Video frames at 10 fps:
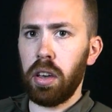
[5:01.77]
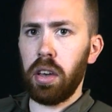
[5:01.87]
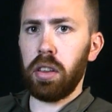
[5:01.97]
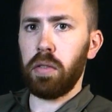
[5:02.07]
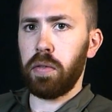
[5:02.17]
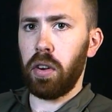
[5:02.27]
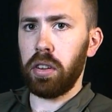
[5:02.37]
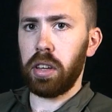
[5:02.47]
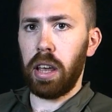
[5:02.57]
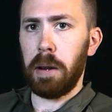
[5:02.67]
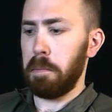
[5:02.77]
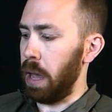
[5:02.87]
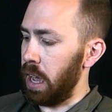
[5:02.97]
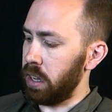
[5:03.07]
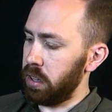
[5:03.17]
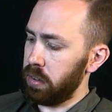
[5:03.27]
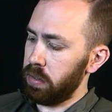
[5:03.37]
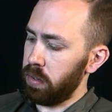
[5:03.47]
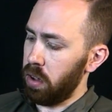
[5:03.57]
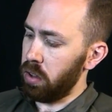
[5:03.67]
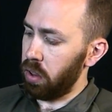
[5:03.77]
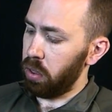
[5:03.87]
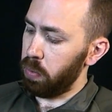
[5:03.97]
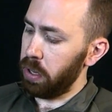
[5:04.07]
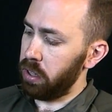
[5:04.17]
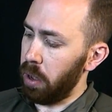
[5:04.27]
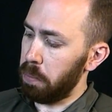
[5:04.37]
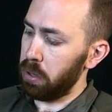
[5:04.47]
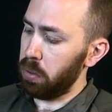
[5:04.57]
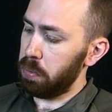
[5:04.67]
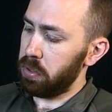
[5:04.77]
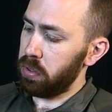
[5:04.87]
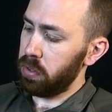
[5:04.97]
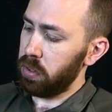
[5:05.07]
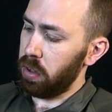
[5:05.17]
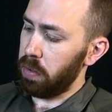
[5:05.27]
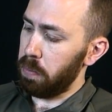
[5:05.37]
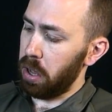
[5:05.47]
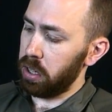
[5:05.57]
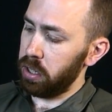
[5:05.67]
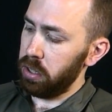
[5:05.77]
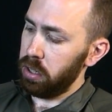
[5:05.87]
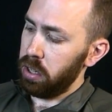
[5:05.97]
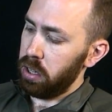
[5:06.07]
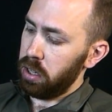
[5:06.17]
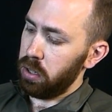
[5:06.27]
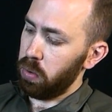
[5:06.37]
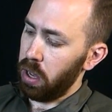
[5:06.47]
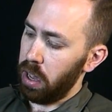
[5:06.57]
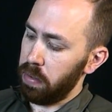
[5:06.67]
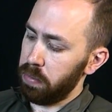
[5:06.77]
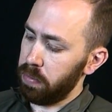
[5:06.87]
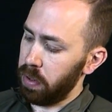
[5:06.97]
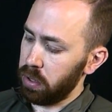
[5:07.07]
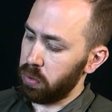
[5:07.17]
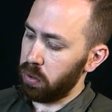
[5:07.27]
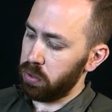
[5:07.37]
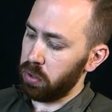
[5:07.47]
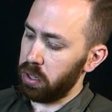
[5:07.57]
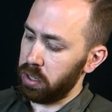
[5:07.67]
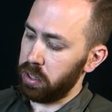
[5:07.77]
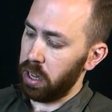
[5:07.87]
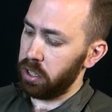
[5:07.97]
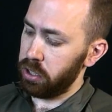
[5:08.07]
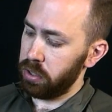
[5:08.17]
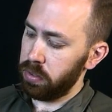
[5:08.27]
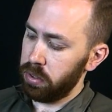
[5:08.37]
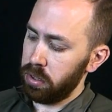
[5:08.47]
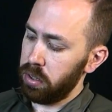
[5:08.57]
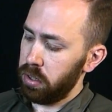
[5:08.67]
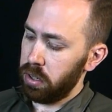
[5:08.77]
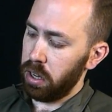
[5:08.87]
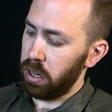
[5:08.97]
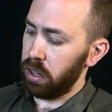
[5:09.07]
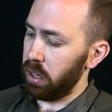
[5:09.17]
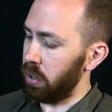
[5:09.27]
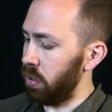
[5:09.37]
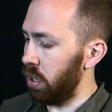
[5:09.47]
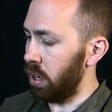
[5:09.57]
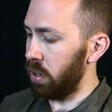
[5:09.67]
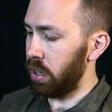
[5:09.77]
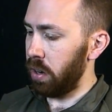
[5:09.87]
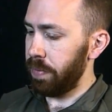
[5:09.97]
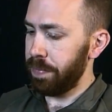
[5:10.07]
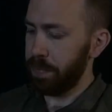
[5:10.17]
In the front and back, on the 3 top loops of moly, you have velcros. You can attach anything you need on there.